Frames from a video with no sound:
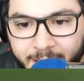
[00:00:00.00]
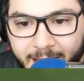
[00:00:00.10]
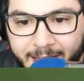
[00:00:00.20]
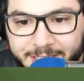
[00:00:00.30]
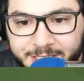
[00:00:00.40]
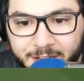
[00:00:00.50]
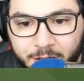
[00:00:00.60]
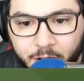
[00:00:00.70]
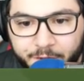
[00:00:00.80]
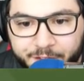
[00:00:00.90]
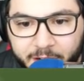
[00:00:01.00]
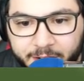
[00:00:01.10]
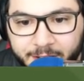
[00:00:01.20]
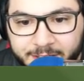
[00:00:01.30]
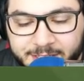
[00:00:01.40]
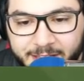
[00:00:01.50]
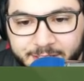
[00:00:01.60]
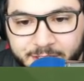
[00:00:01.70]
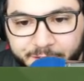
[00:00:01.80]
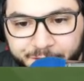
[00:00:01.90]
As Löfgren
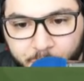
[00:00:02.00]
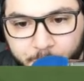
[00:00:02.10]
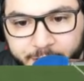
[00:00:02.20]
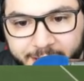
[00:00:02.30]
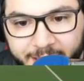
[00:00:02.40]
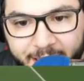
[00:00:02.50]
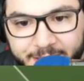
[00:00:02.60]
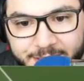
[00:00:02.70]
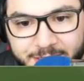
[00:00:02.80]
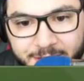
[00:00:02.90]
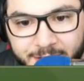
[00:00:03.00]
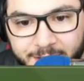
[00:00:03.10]
sends forward Jens.